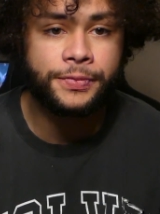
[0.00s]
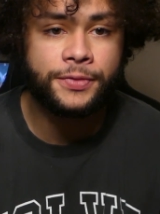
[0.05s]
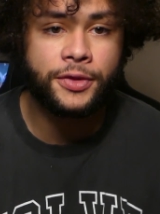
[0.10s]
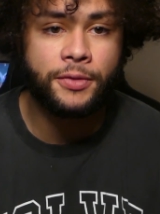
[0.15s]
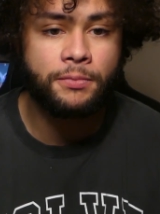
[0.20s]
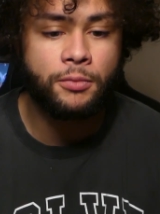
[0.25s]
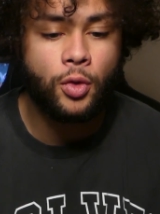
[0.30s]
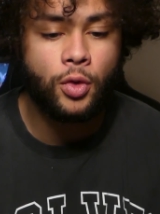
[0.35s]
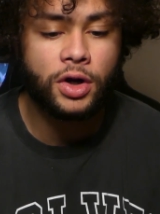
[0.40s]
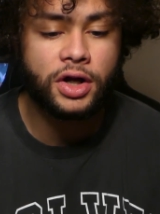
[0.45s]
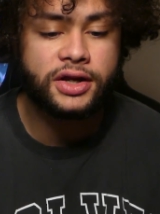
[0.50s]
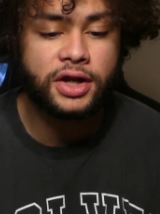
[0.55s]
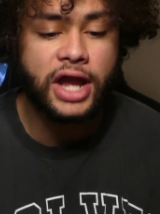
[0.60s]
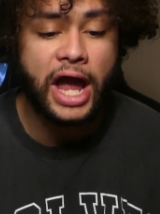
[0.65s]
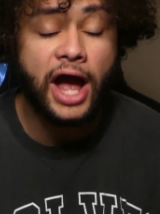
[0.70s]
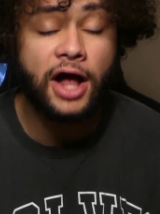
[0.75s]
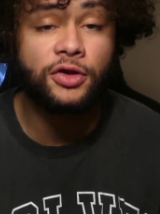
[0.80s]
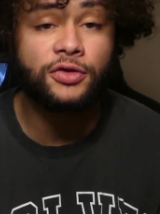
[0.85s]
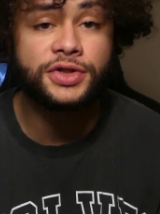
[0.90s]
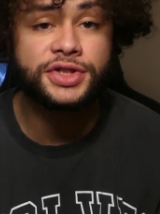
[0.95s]
the more
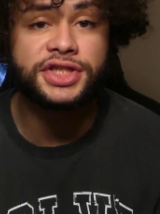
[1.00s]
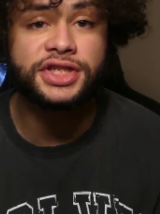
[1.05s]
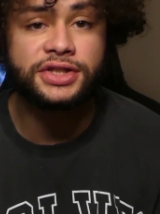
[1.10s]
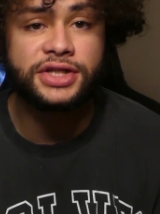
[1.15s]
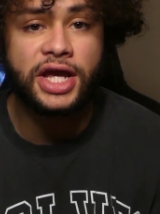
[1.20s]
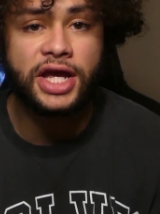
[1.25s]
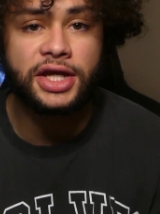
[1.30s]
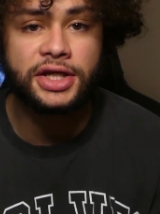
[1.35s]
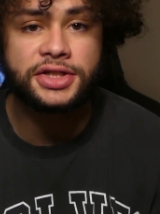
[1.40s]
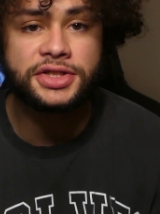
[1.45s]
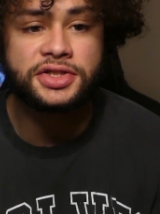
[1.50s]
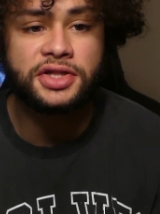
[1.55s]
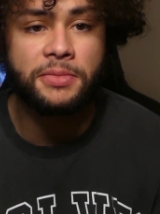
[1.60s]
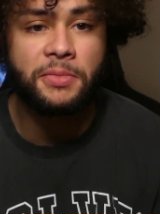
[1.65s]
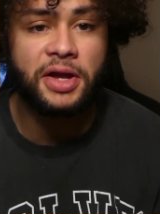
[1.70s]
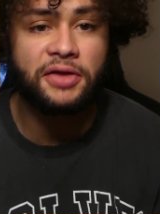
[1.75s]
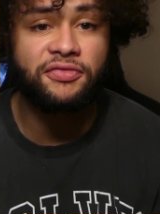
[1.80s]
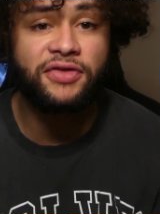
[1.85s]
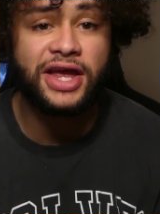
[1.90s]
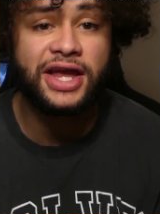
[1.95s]
calories it takes to
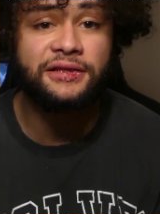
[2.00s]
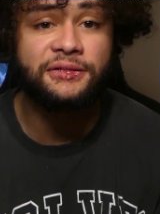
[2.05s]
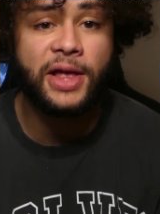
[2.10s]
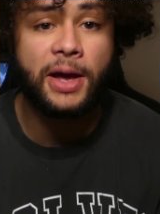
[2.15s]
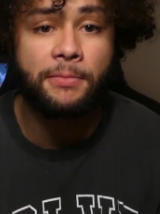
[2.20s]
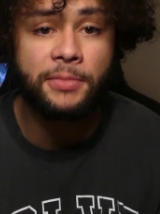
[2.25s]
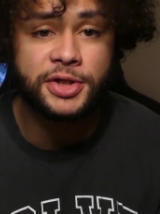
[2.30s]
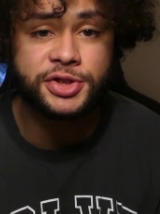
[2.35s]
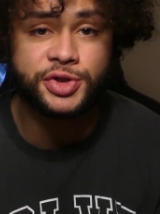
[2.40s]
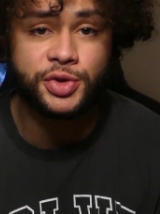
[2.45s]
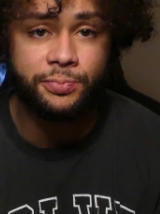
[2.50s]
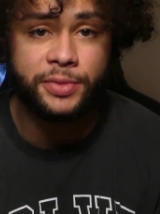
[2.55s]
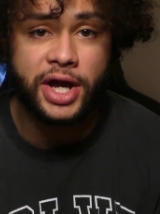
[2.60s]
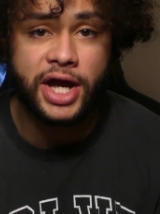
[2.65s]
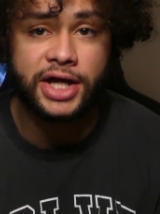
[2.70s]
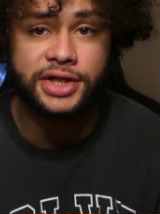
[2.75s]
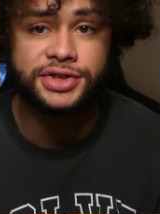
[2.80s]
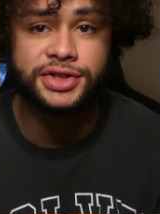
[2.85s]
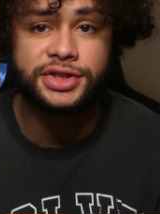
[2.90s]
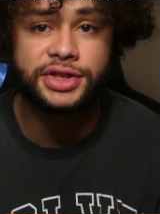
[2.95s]
maintain that muscle
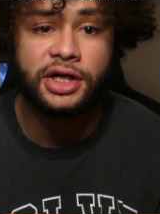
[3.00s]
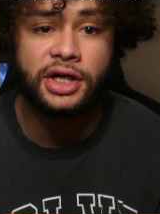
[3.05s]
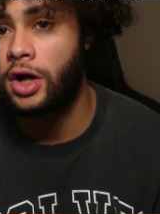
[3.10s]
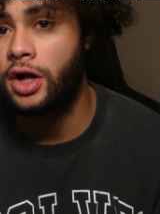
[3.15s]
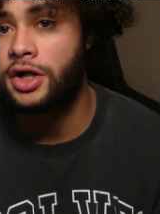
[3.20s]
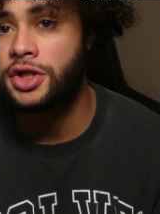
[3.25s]
mass.